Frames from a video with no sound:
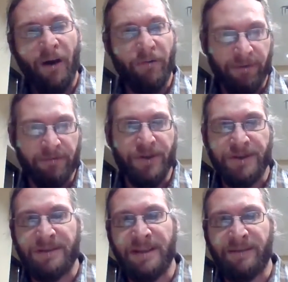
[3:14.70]
out from
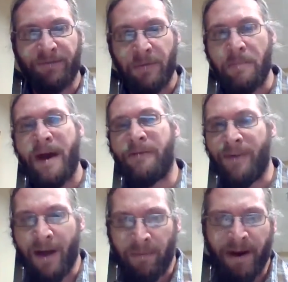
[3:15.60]
from the Bat
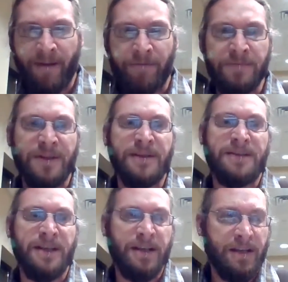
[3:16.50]
family and out from
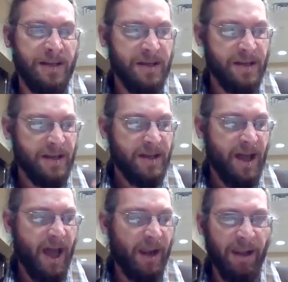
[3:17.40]
DC
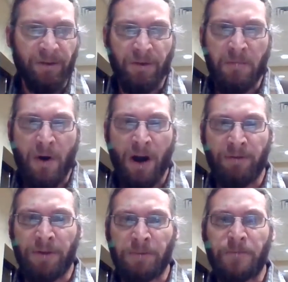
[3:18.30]
and into
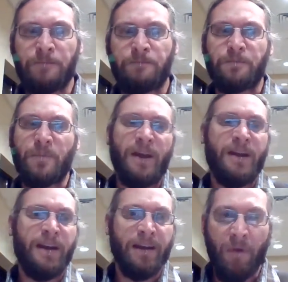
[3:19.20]
Marvel,
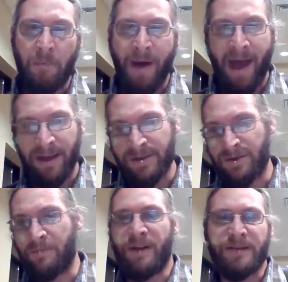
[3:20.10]
and into the back
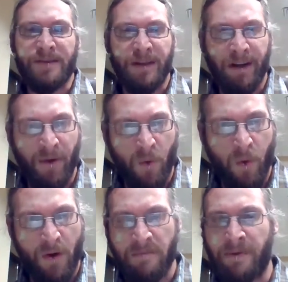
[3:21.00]
issue bins and into the
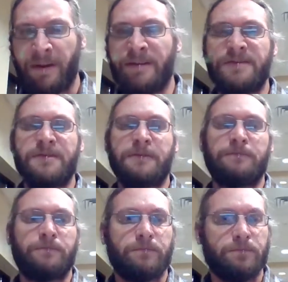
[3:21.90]
quarter bins.